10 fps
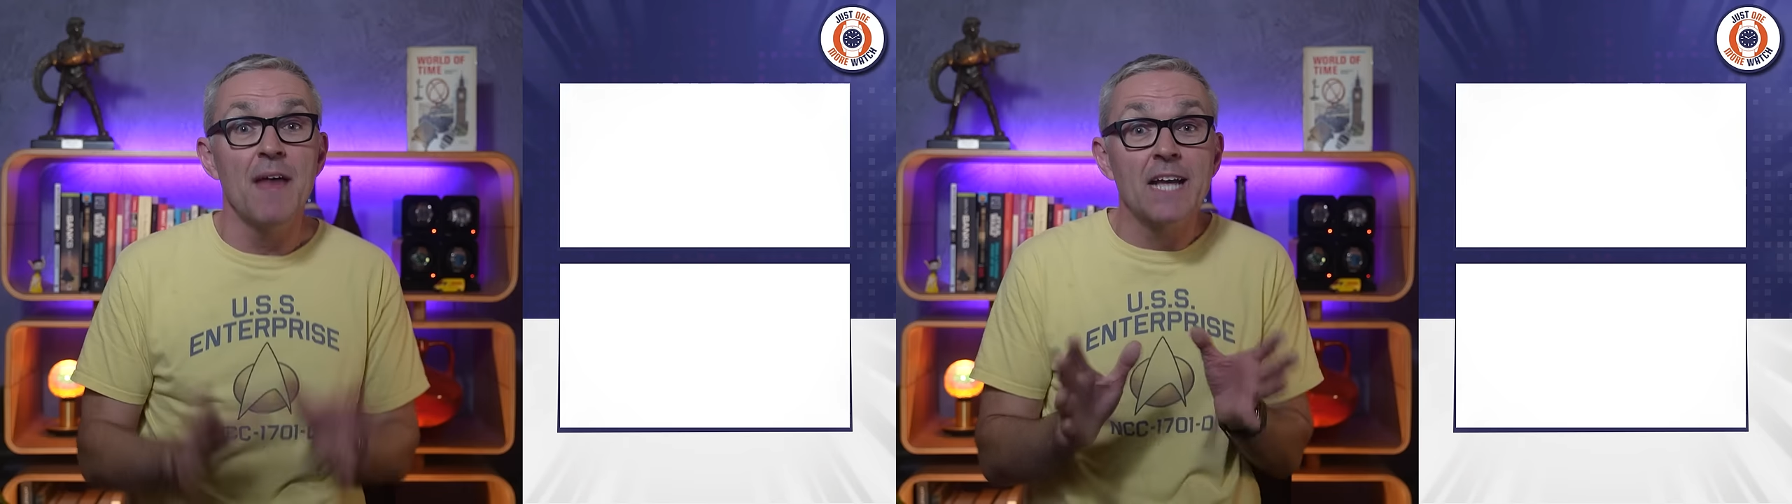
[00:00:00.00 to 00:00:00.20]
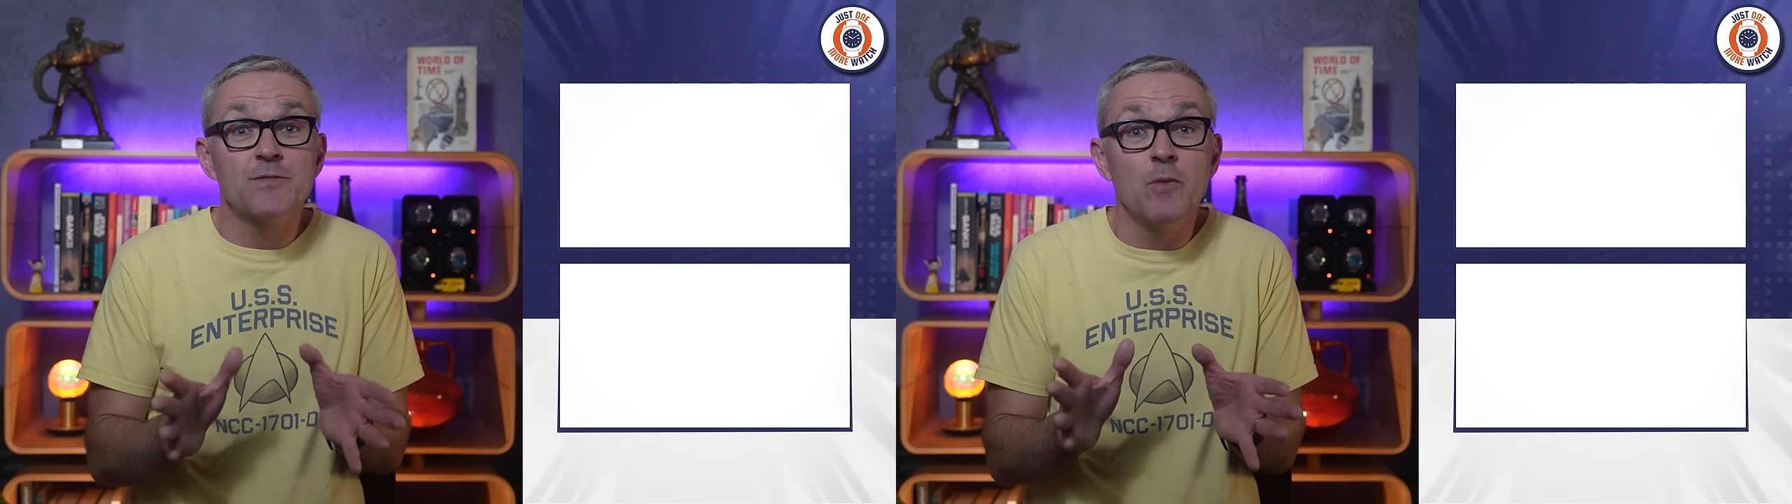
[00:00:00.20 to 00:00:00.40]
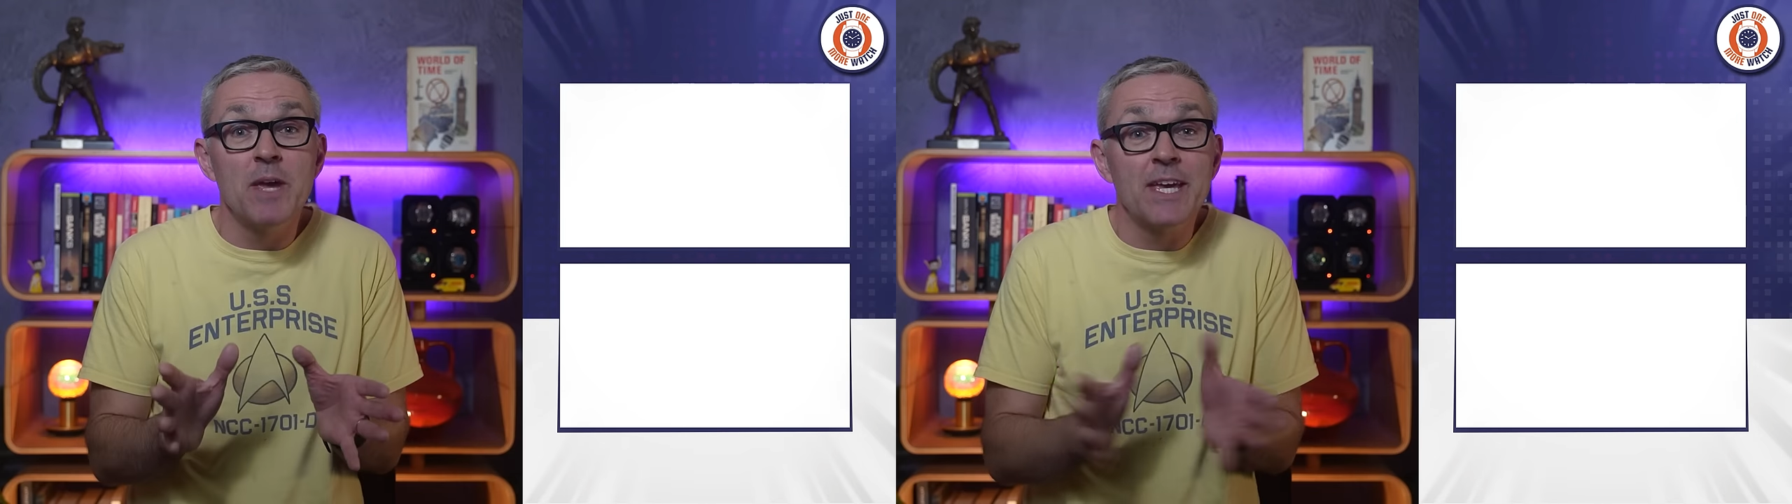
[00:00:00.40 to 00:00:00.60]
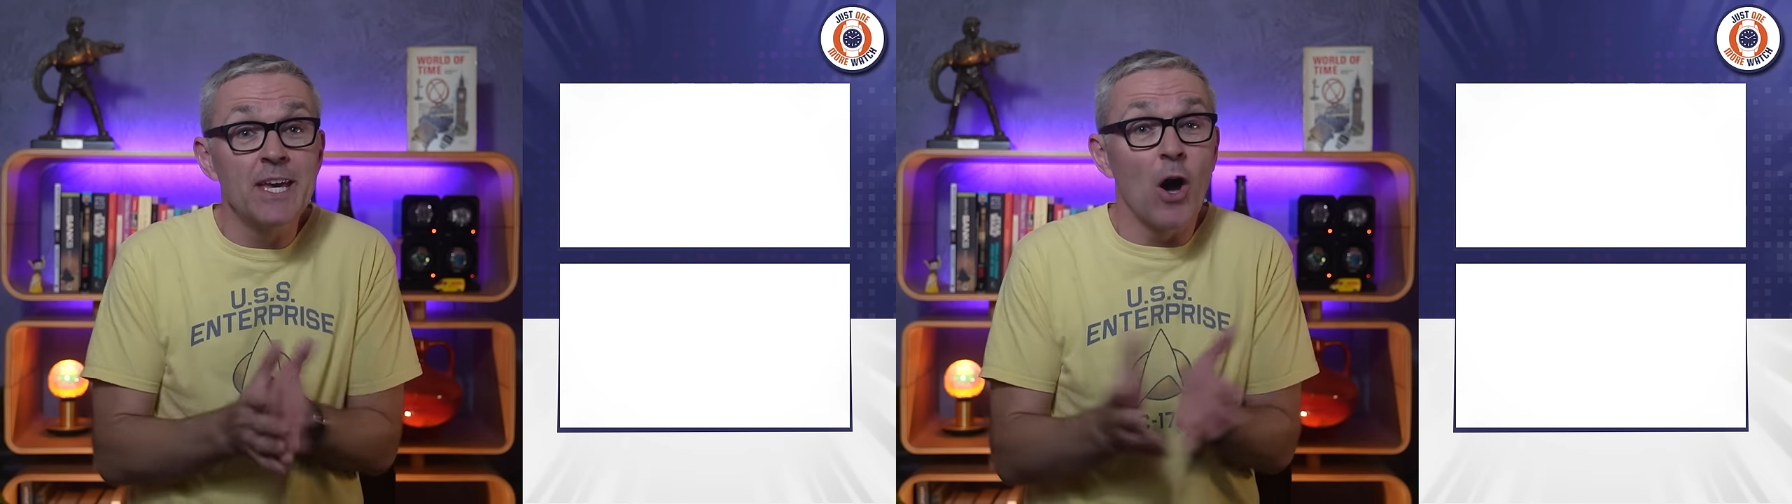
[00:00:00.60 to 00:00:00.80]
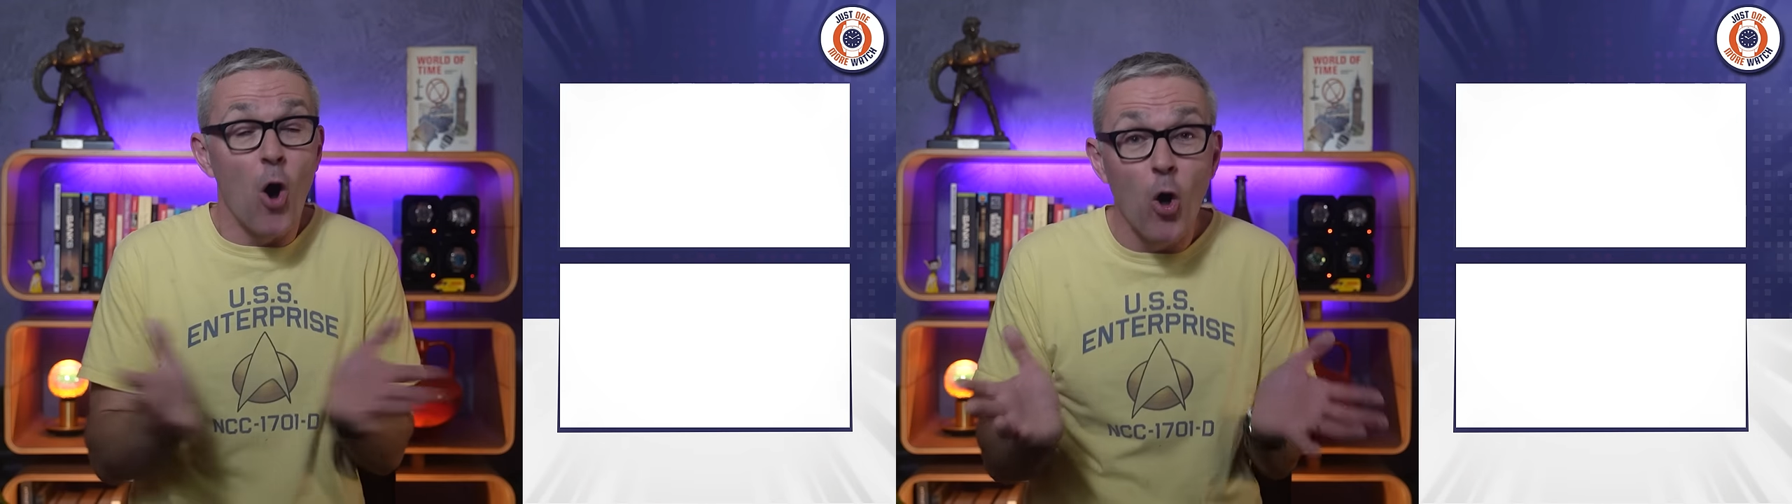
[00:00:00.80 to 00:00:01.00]
Thanks for
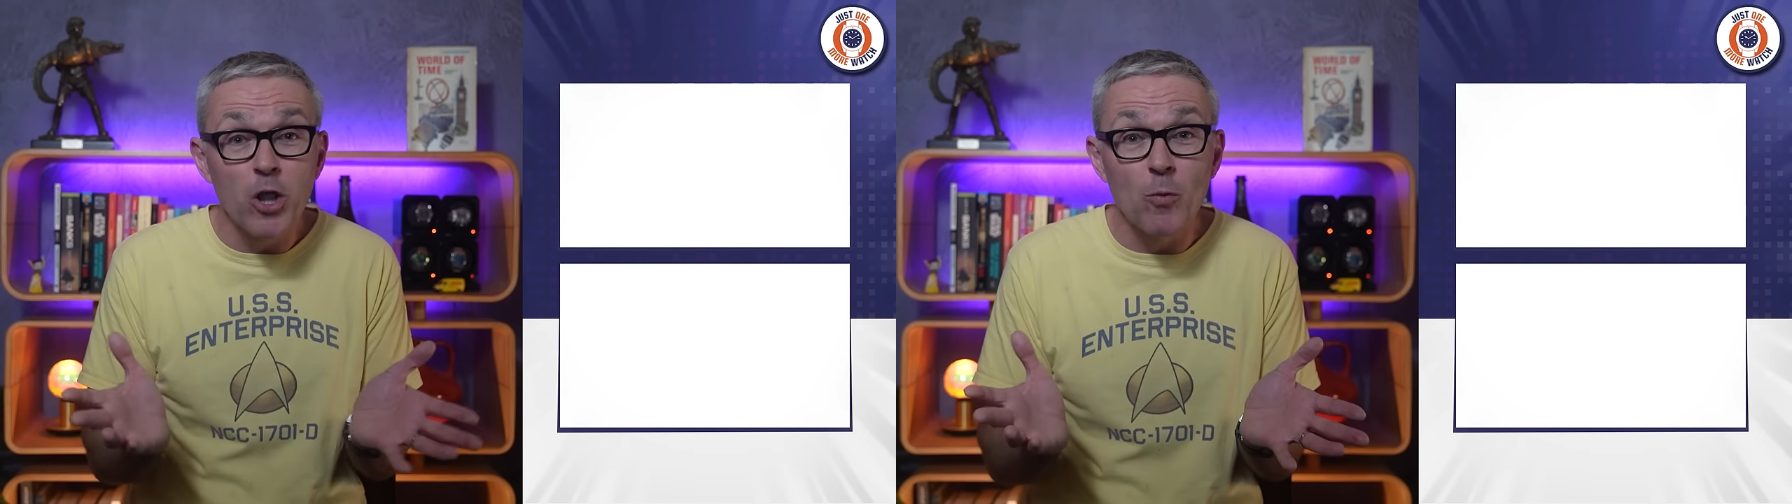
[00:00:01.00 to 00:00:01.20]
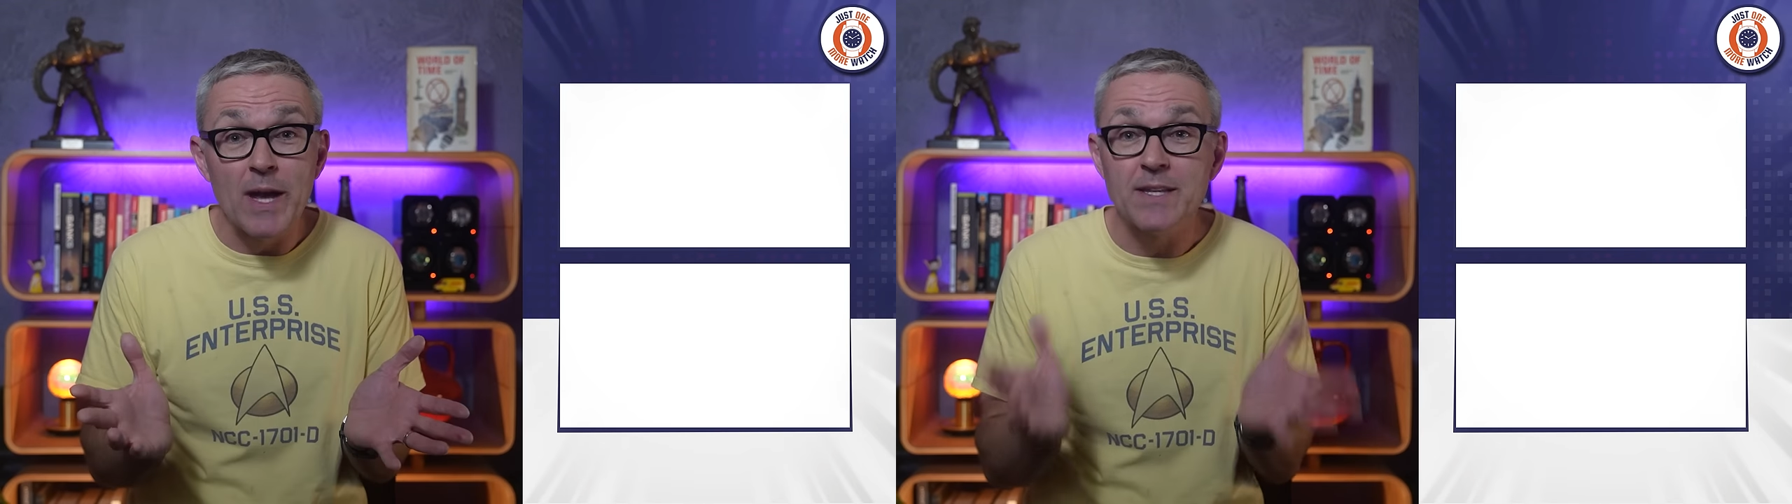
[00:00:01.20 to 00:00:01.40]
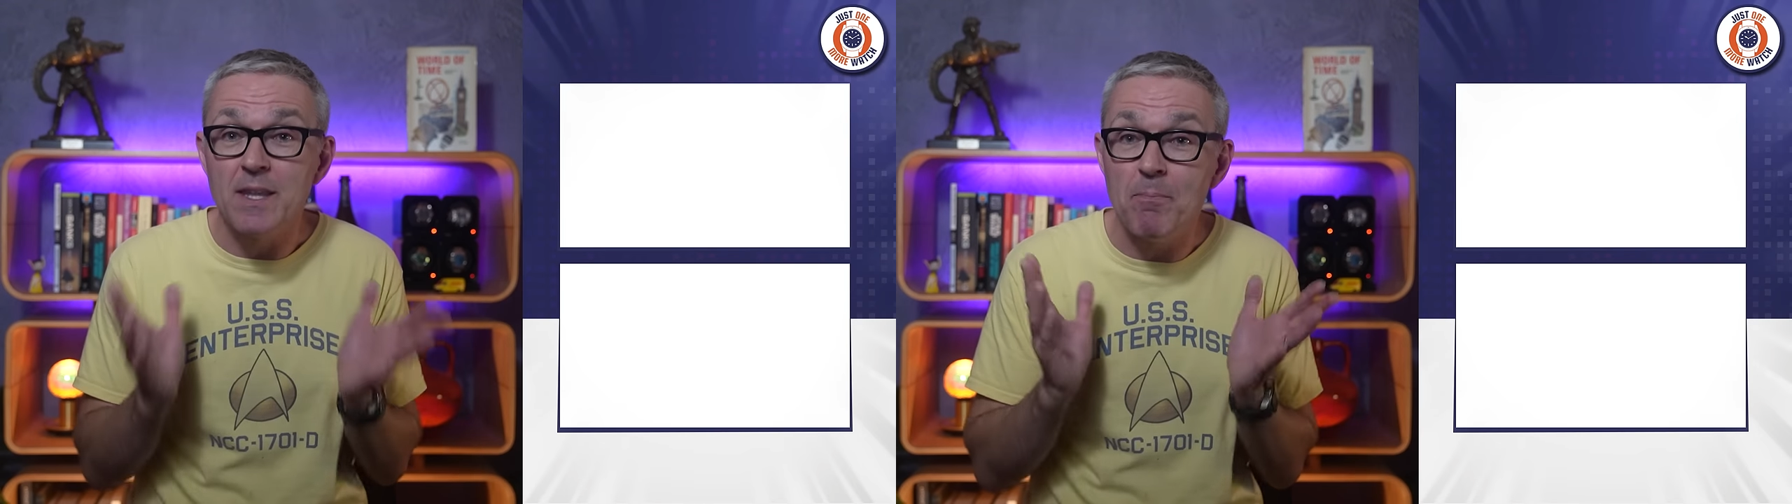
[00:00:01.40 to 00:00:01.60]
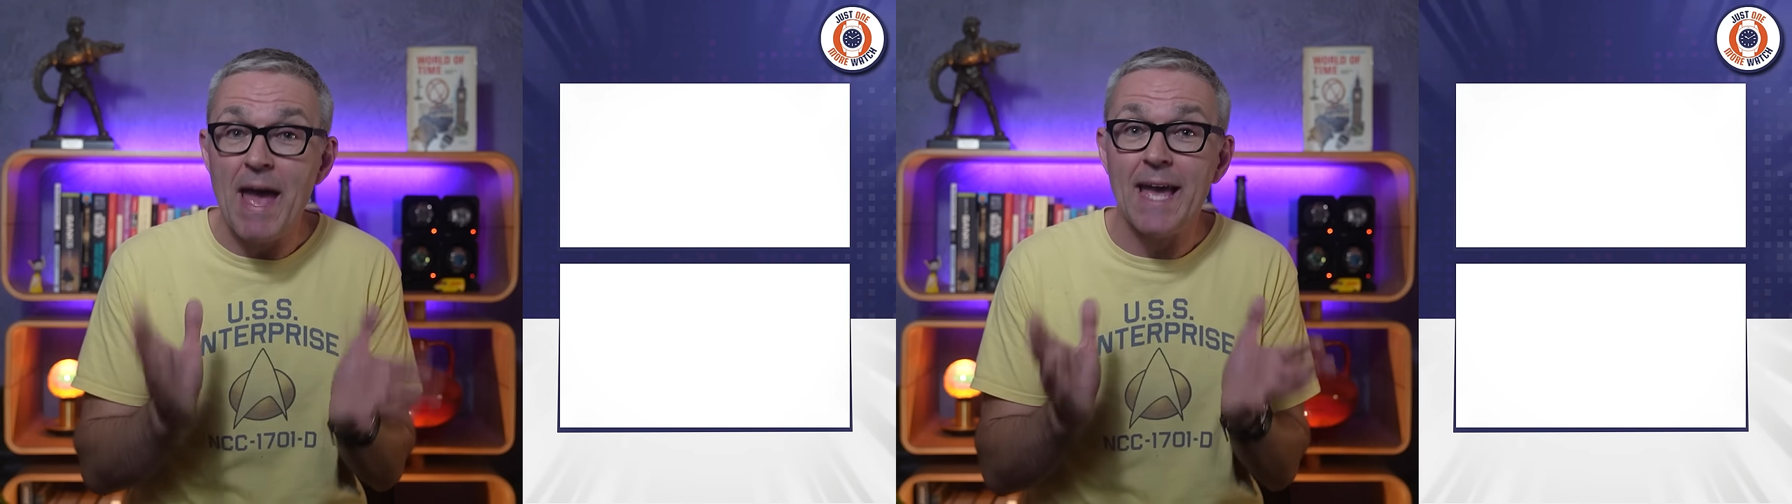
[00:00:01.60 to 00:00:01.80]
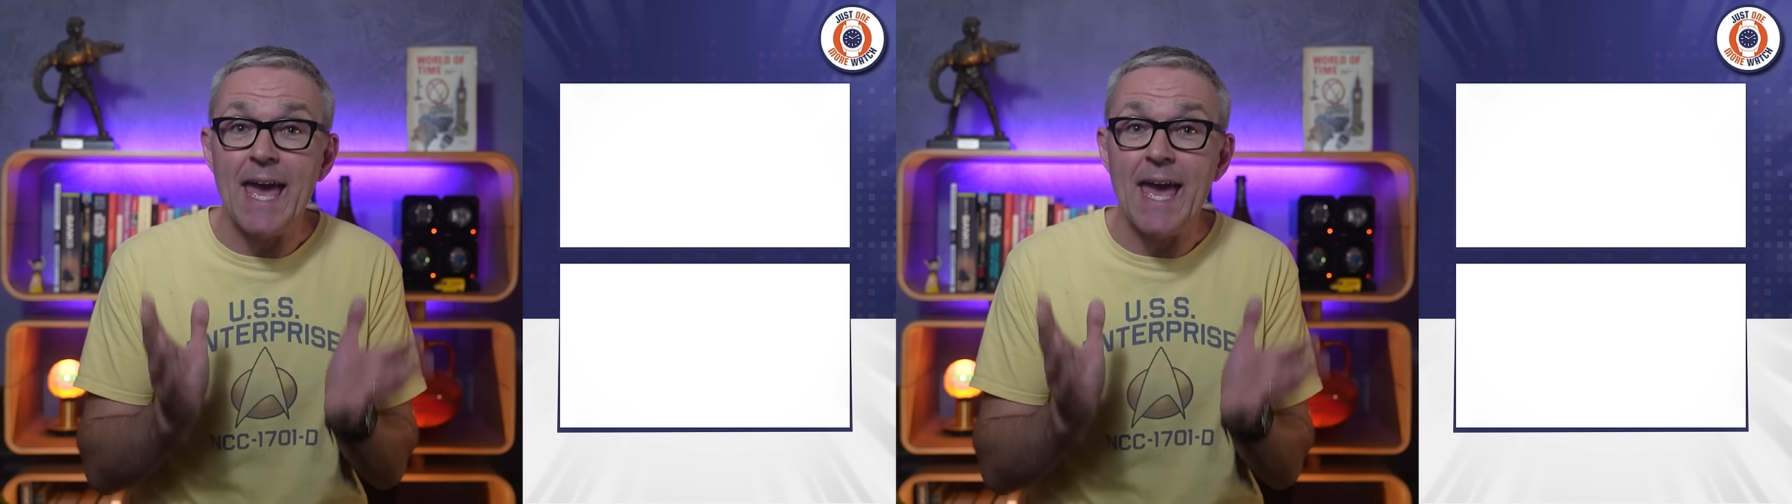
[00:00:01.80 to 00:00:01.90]
making it all the way to the back